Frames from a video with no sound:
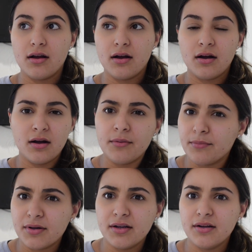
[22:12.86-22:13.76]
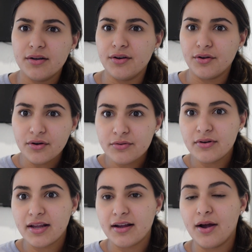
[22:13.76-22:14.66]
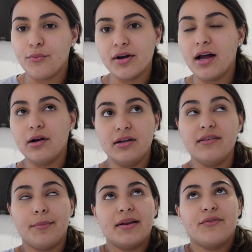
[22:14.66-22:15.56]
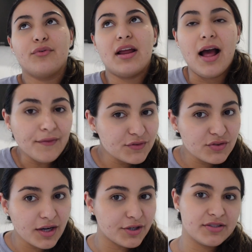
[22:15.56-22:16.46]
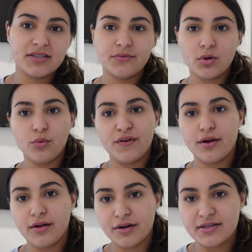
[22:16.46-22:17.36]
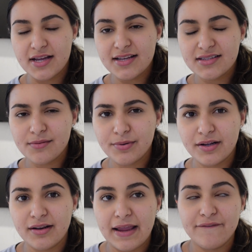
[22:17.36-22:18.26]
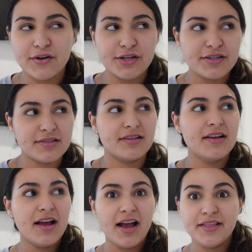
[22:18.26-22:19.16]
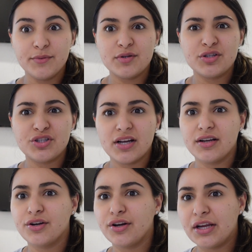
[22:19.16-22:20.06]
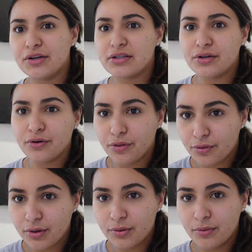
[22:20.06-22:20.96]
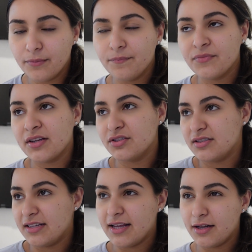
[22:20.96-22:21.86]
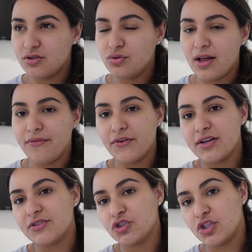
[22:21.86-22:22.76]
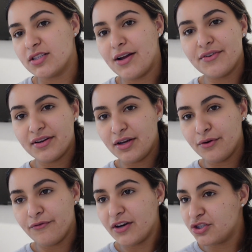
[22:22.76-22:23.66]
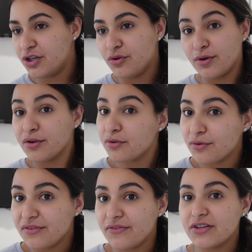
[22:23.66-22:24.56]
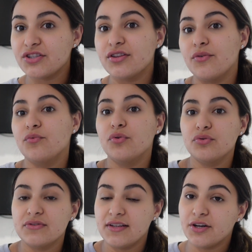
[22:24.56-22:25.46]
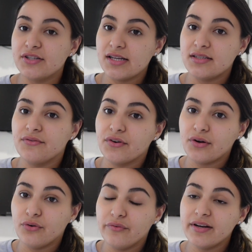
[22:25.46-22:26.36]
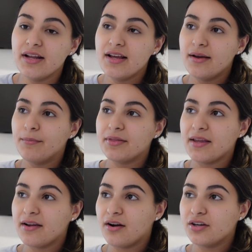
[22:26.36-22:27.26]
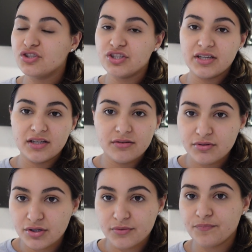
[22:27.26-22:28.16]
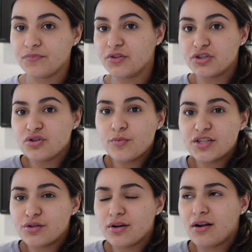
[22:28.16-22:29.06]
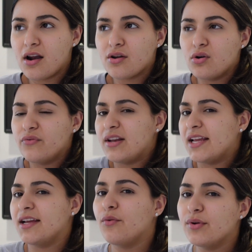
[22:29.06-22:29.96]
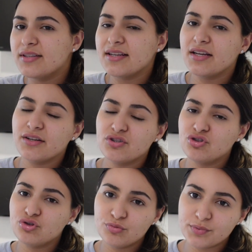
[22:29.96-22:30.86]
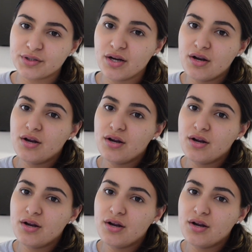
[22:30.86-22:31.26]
um no like i want to out i mean if we have to get her tested for covid i'll get her tested but like first and then we should check her ears and her throat He's like, yeah, let's do that first. If she doesn't have an ear infection or a throat infection, then we'll get her tested for COVID. But thank God she, you know, there's no way she could have gotten COVID. Like, we take care, super